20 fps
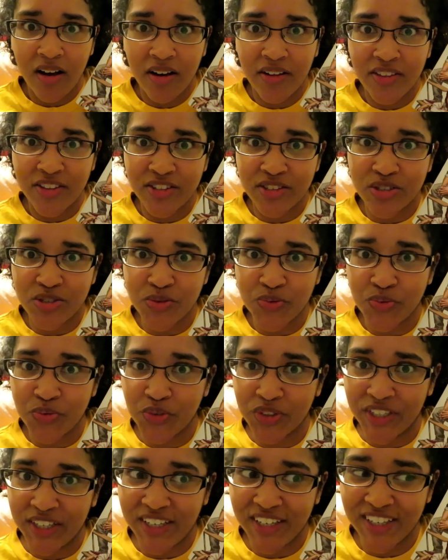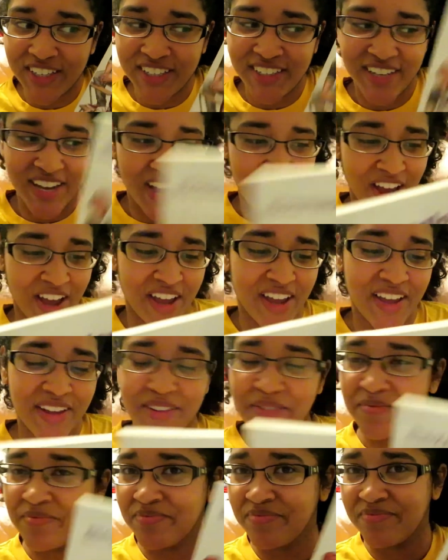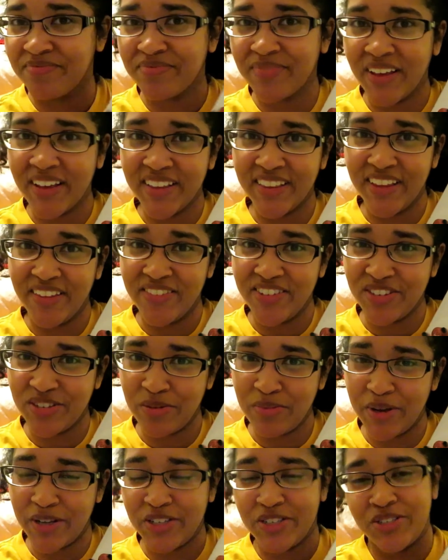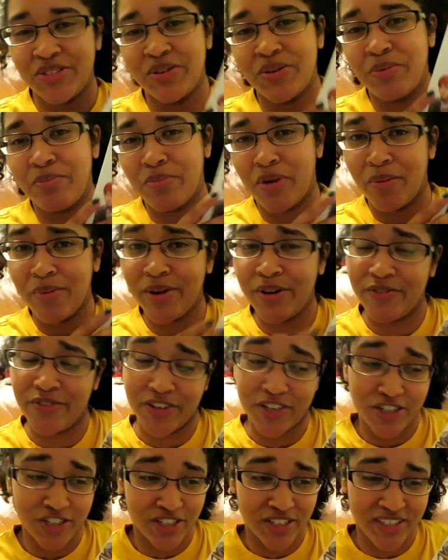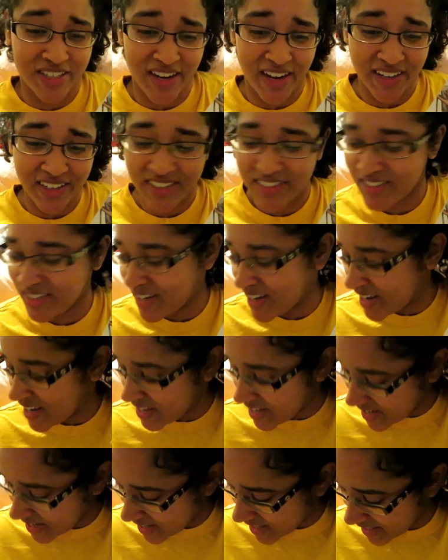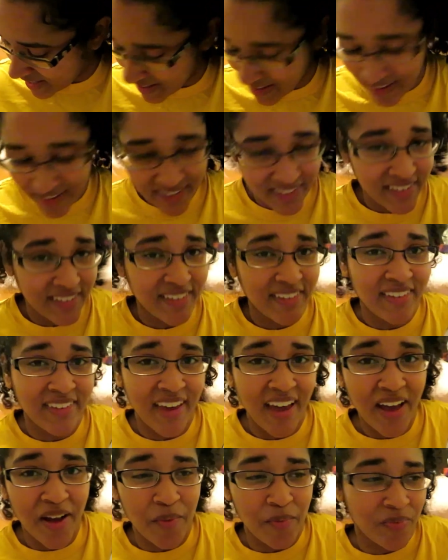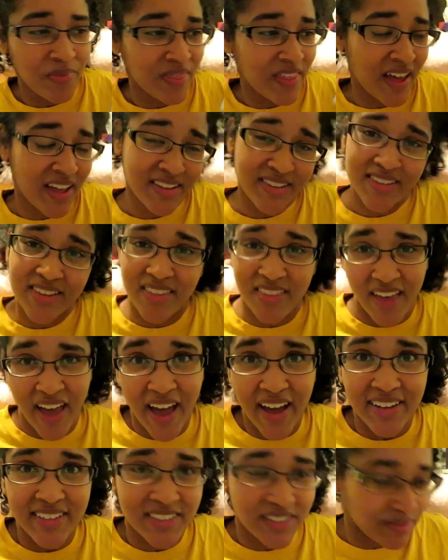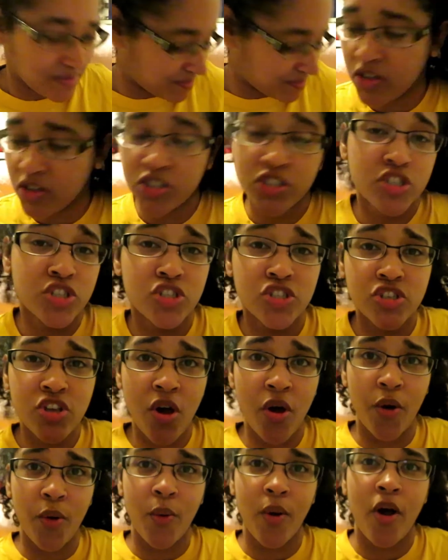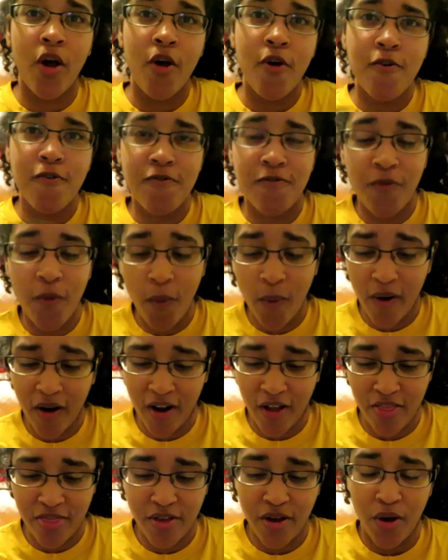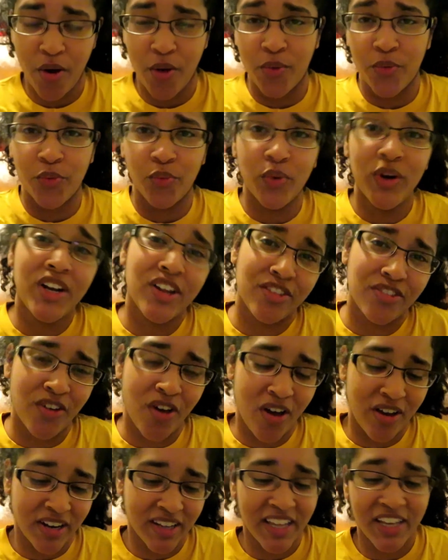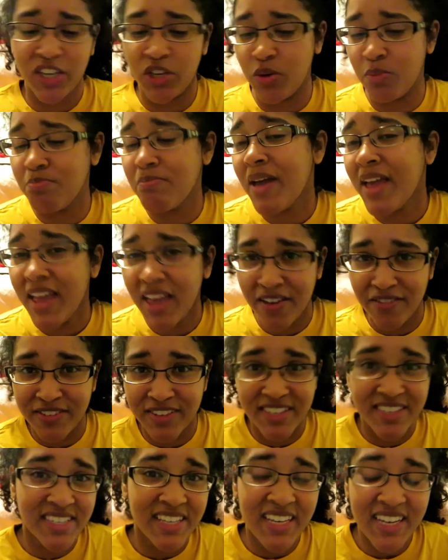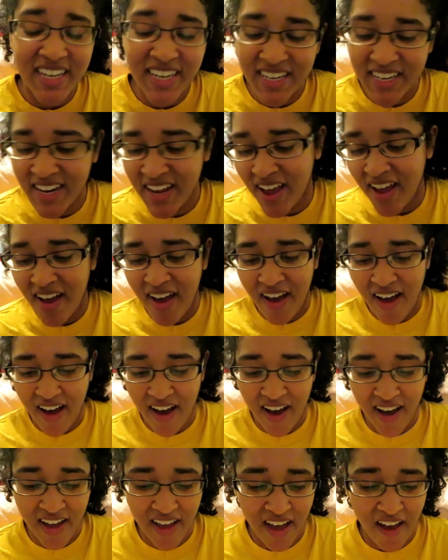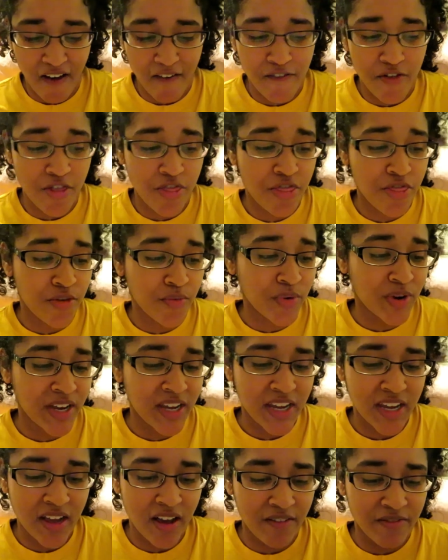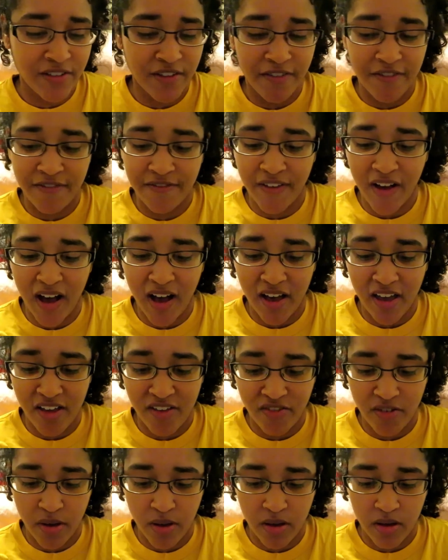This is really good. I love it so much, so I'm probably gonna finish this next. And yeah, that's that. So, for the readathon, like you may have seen, I have 3 of the 5